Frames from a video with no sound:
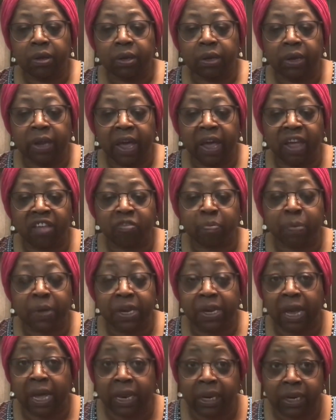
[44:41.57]
last
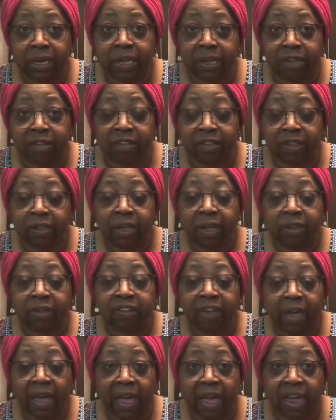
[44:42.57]
but not least,
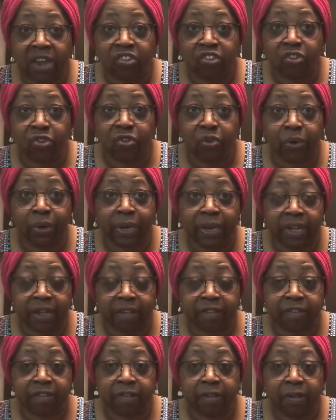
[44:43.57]
to add to your
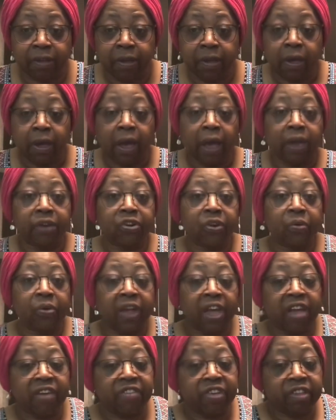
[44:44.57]
list, I don't
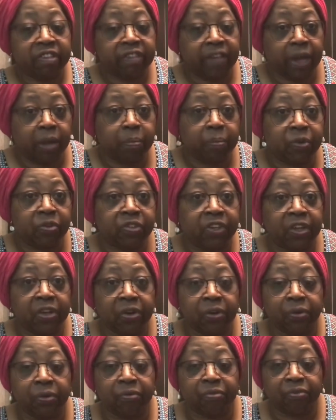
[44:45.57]
have examples
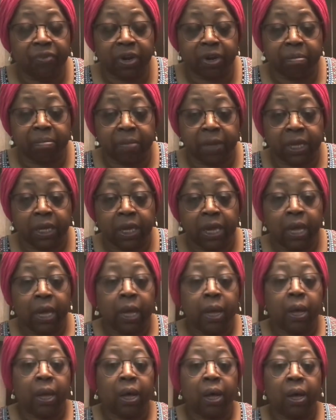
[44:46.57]
here in front of me,
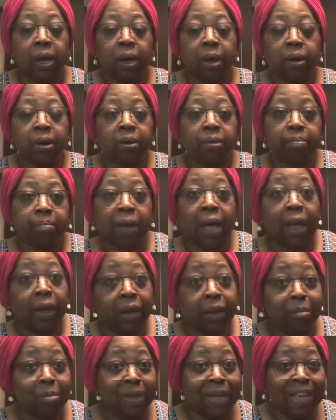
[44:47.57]
uh,
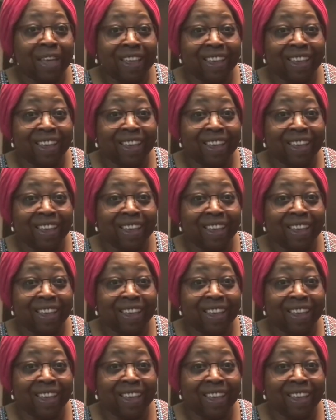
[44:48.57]
behind me